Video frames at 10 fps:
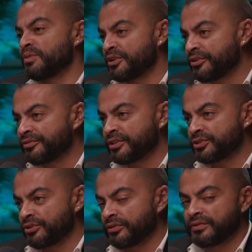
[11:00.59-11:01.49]
one of the
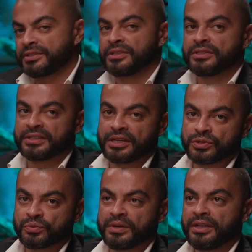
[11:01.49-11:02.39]
services
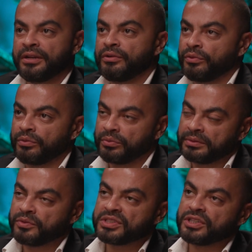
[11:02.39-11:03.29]
as well.
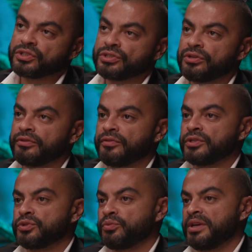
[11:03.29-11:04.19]
With this
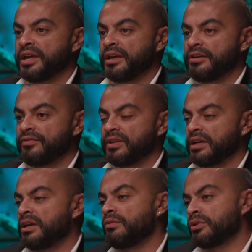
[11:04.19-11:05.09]
service, we have
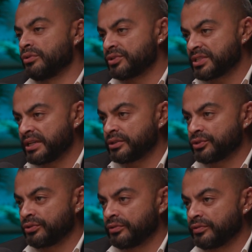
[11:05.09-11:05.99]
like our concierge
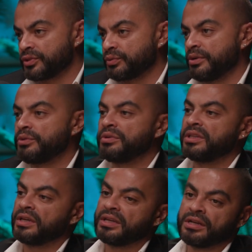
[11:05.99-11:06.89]
service, where we
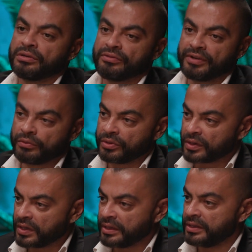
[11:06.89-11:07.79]
take care of our
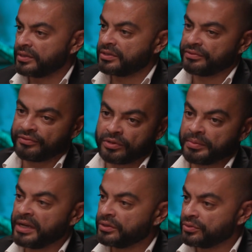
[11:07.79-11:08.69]
clients from
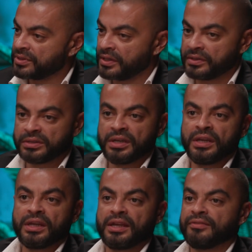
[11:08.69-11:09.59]
A to Z.
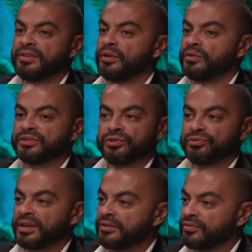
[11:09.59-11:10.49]
If they want a
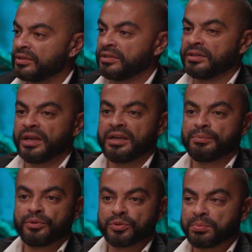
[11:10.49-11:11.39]
driver,
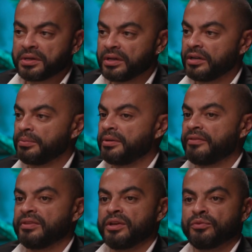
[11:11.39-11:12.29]
airport pickup,
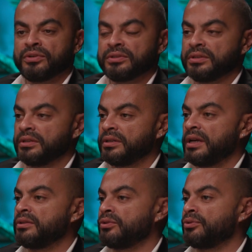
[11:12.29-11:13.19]
if they want,
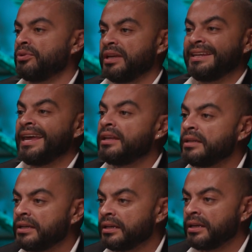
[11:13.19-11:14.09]
I don't know, a
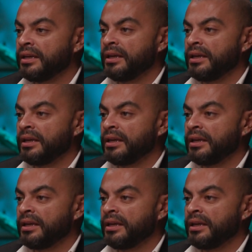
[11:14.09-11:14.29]
nanny